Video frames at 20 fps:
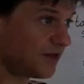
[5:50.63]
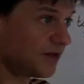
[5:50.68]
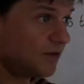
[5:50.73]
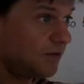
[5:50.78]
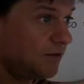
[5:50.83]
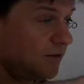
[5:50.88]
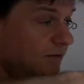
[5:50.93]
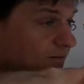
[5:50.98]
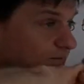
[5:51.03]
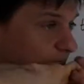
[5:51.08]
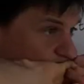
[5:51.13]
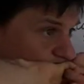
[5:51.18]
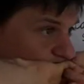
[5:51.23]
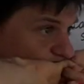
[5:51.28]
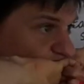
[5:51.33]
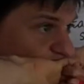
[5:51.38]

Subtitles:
you...